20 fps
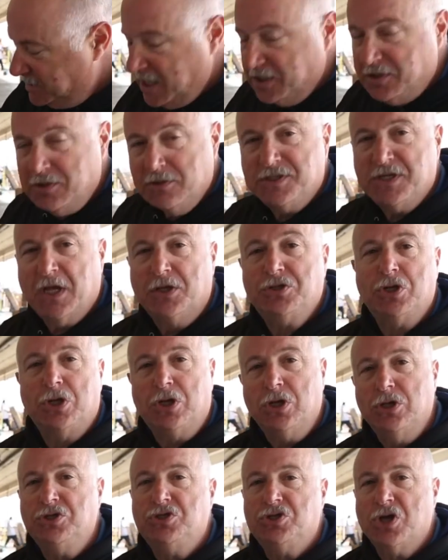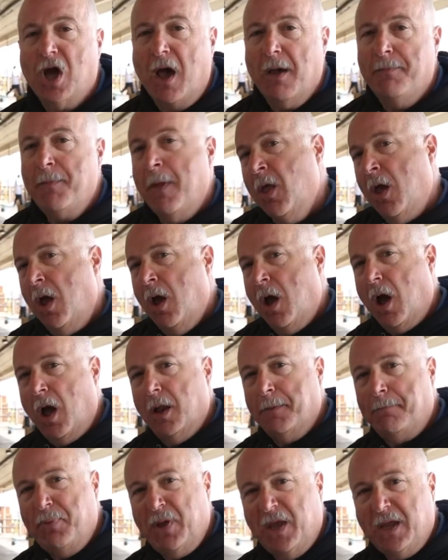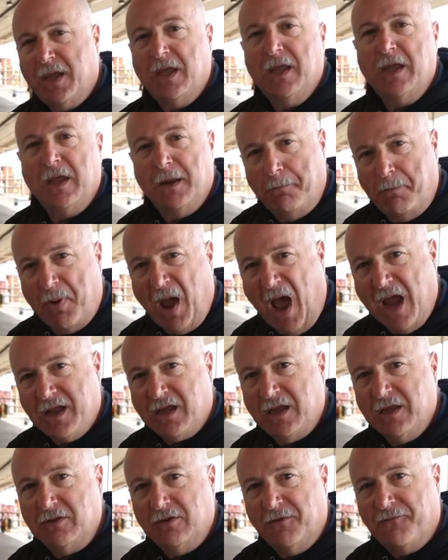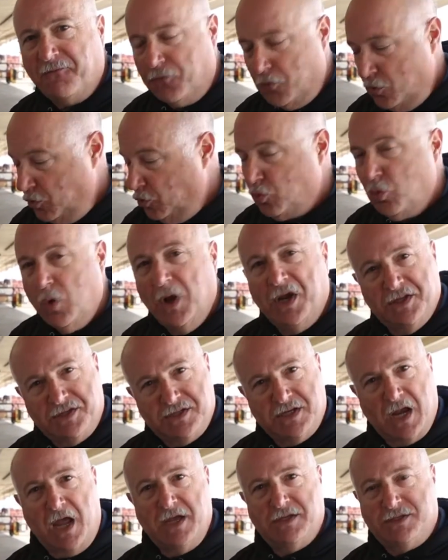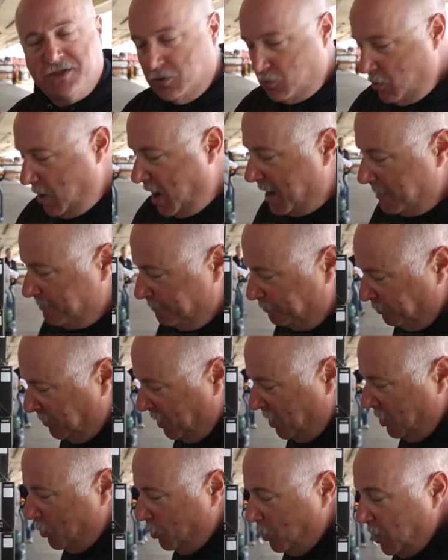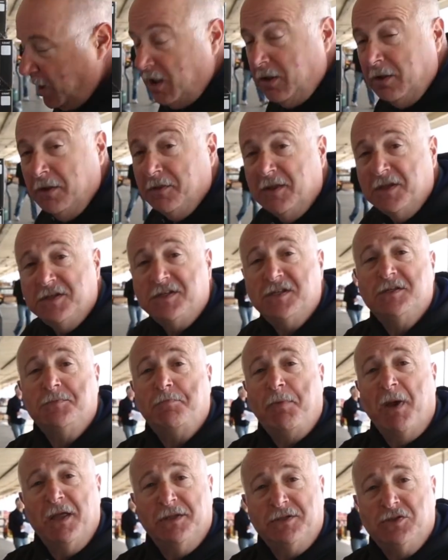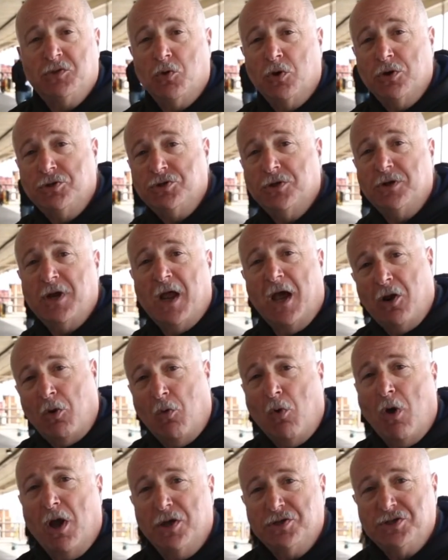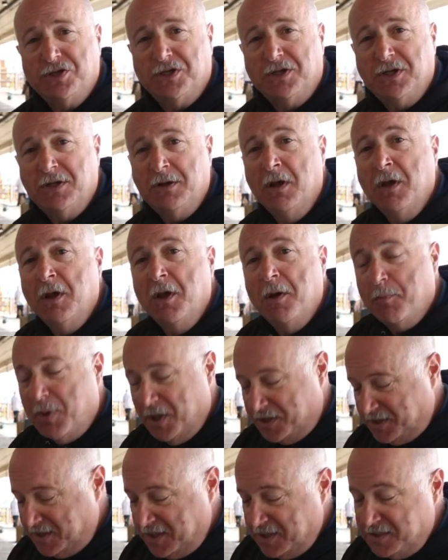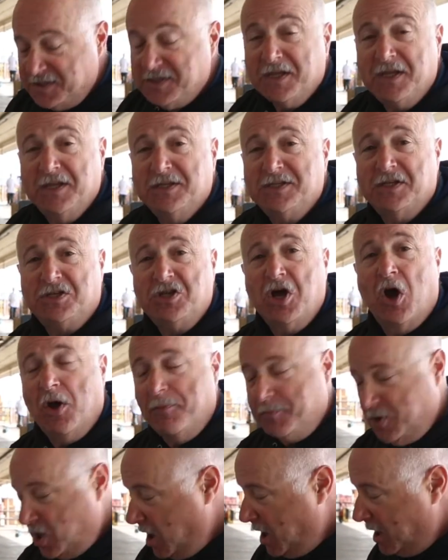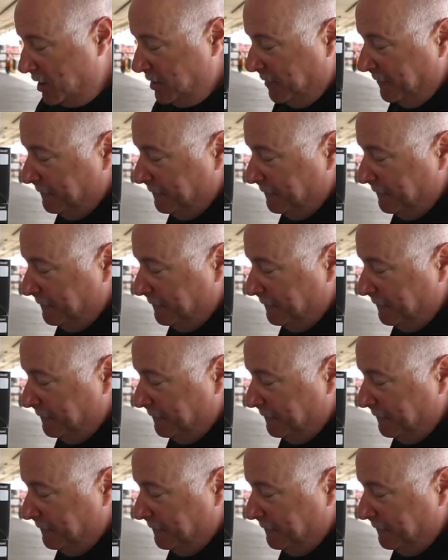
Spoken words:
They do such a good job on picking and packing the fruit when it's nice and ripe. Well, this is Pence Orchard out of Washington, but this is a tomcot.